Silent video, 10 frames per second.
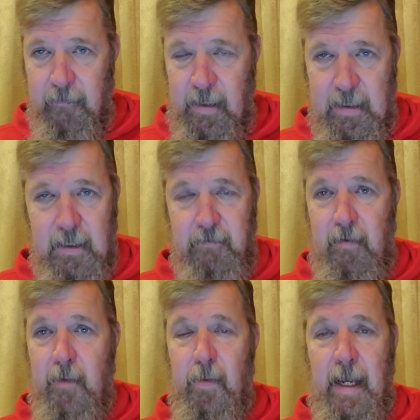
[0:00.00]
if this is
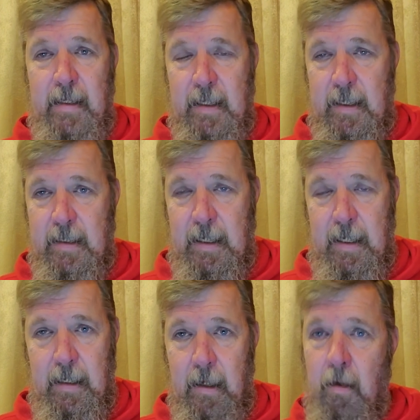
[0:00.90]
from the plastics
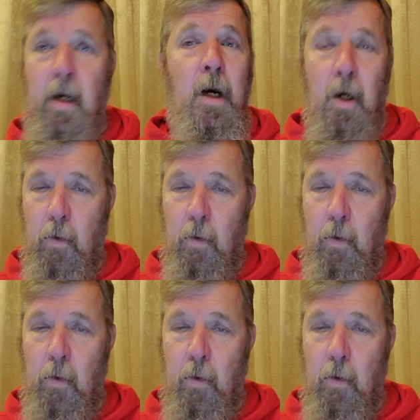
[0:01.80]
in there.